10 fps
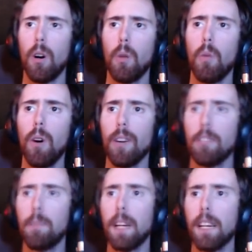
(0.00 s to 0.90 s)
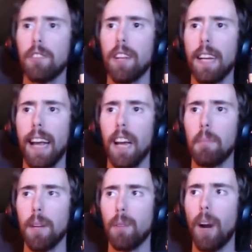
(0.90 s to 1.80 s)
Well, it's because they
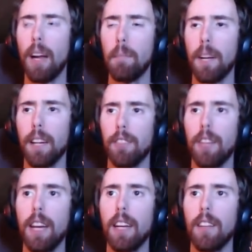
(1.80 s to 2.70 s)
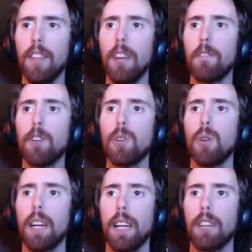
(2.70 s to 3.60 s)
can be, right? Because they
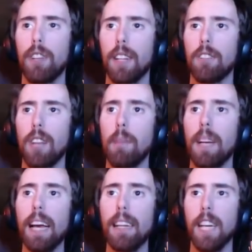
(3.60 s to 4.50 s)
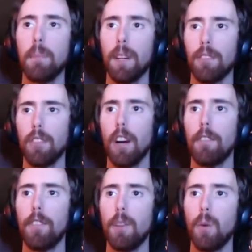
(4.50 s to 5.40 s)
view it's like the same gatekeeping
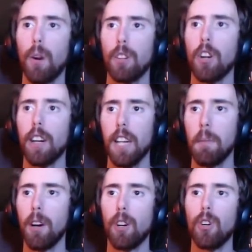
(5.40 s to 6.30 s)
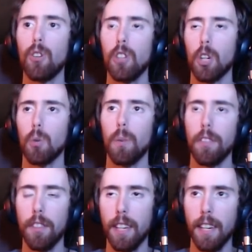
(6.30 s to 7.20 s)
stuff that we were talking about earlier
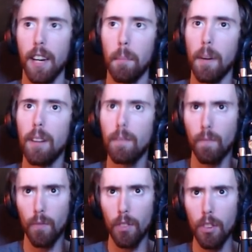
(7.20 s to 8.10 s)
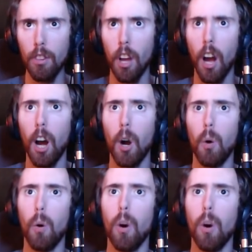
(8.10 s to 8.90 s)
with the what